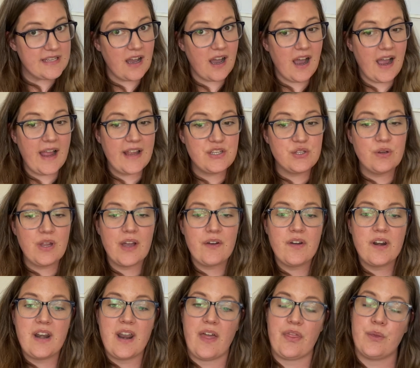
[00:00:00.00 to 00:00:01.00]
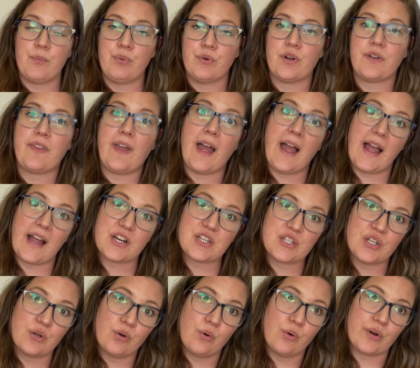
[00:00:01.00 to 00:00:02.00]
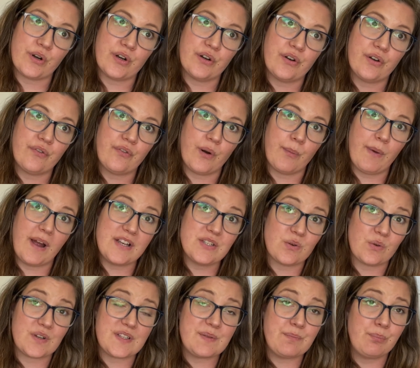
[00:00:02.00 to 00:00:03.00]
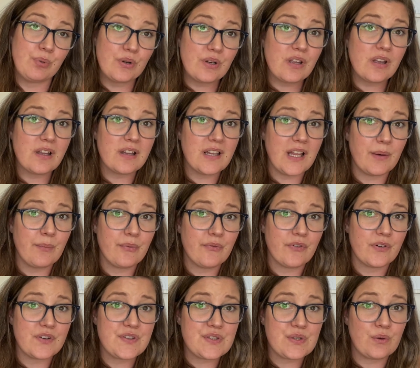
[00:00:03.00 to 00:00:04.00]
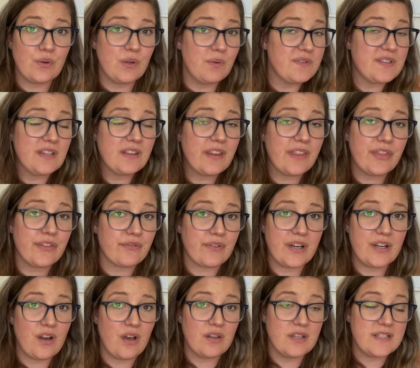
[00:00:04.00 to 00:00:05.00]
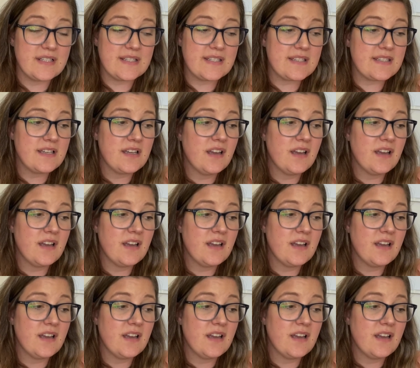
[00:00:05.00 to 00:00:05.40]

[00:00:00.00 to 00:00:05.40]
I do have another book that I actually ordered from my daughter's book club for school. It was only $3.